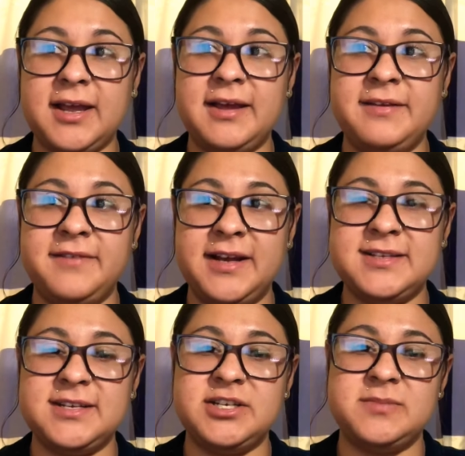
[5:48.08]
events
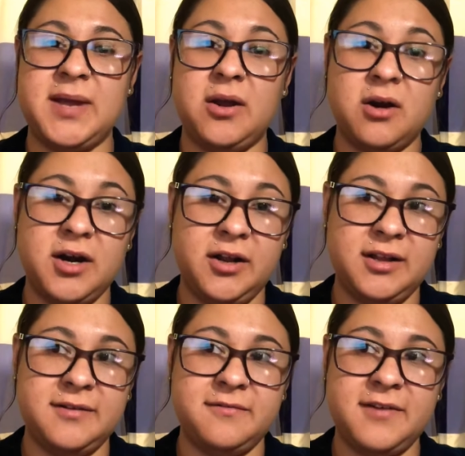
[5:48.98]
such as myocardial
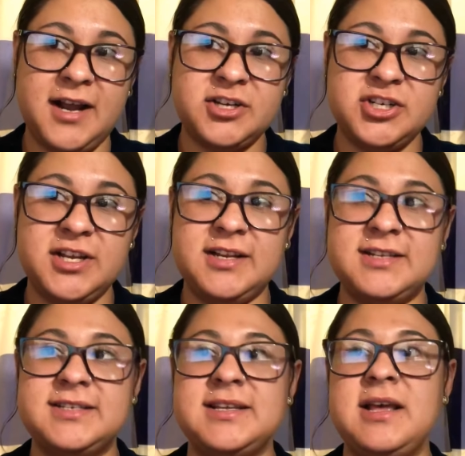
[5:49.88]

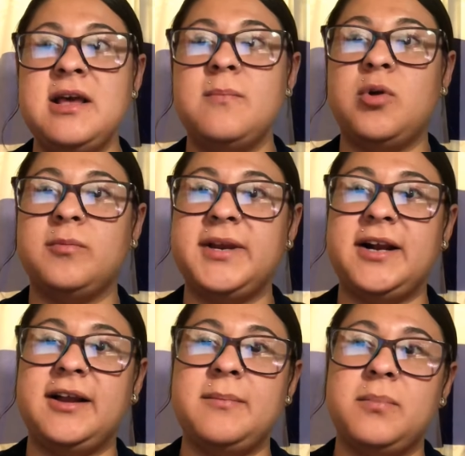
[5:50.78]
infarctions,
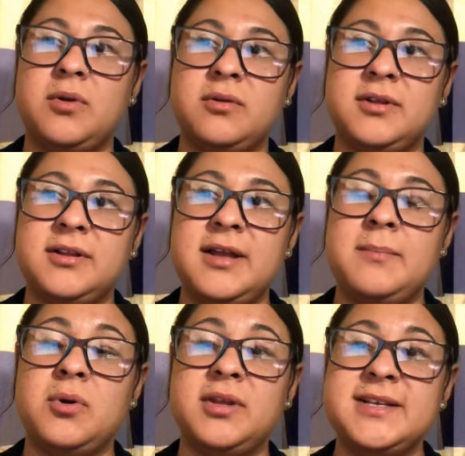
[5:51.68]
pulmonary
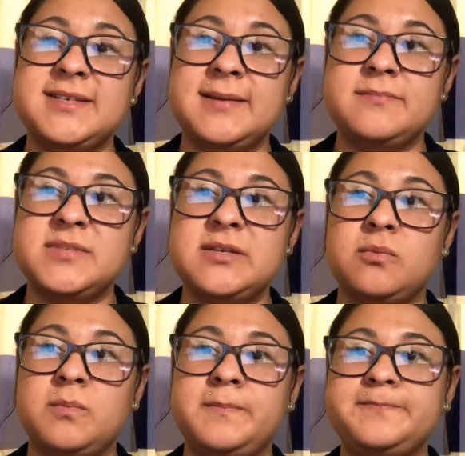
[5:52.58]
embolisms,
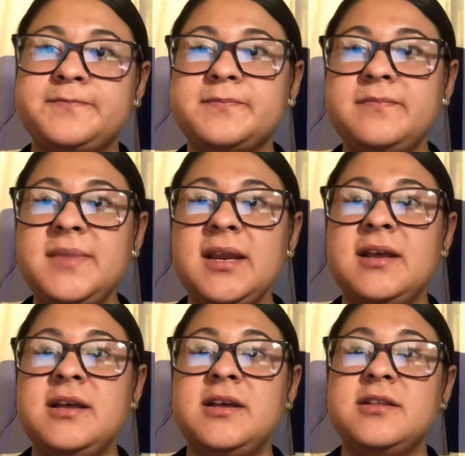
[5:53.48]

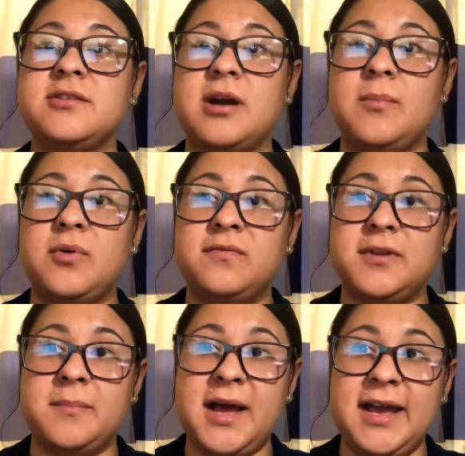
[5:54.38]

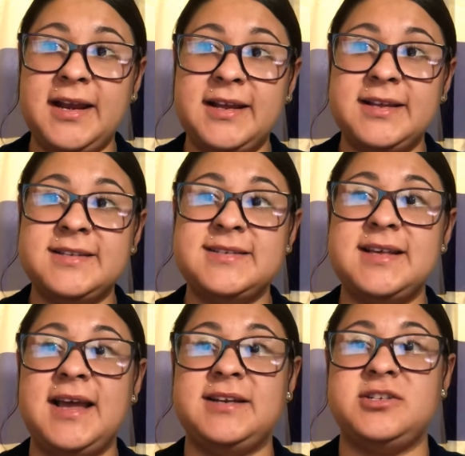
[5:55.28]
thrombophlebitis,
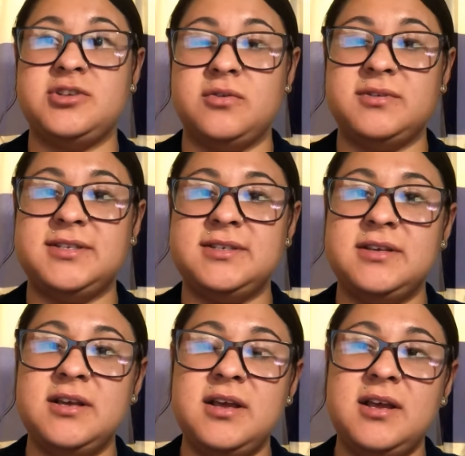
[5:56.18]
and strokes.
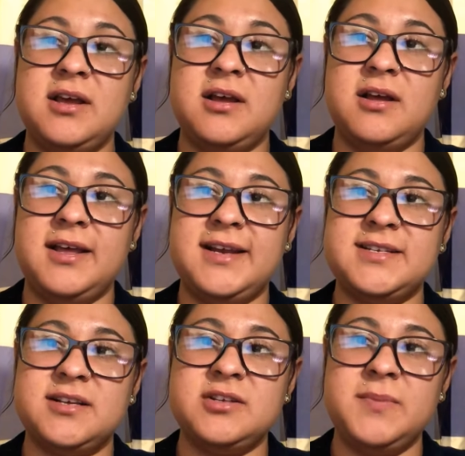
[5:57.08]
It has
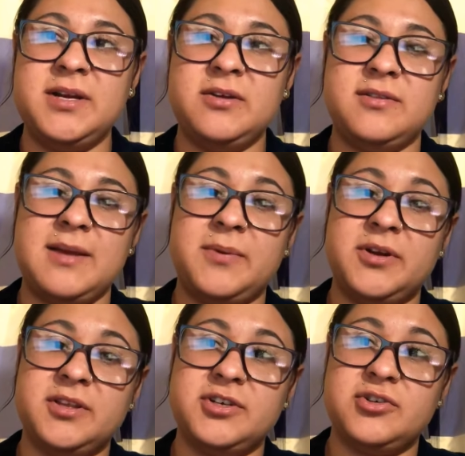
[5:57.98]
also been known that
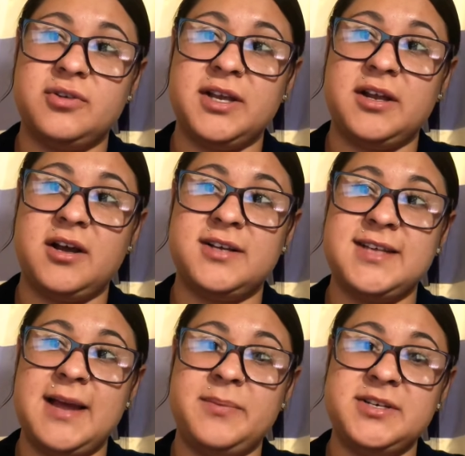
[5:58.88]
birth control can cause
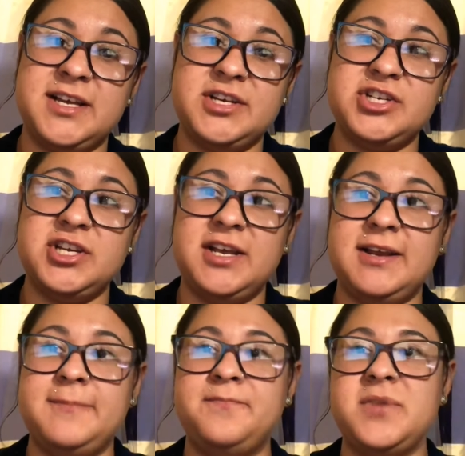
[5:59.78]

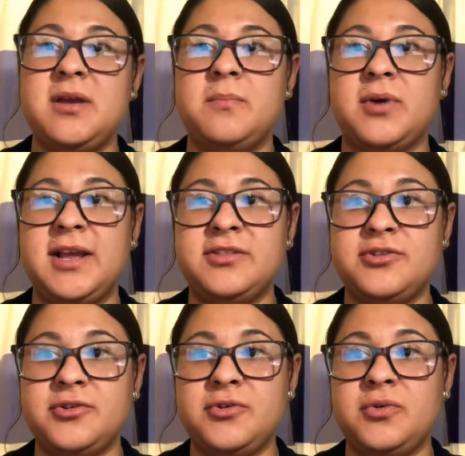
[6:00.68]
hypertension,
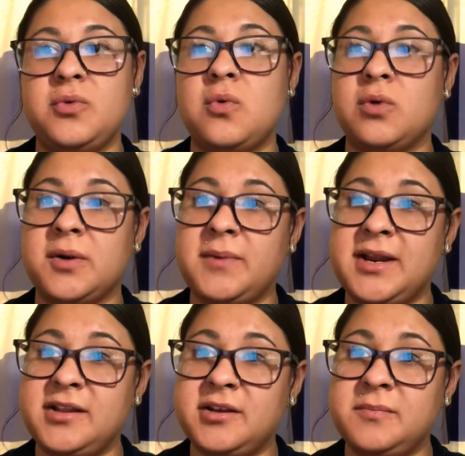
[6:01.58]
breakthrough or
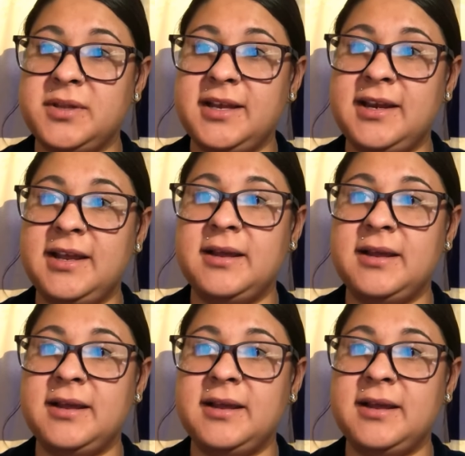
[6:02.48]
irregular bleeding,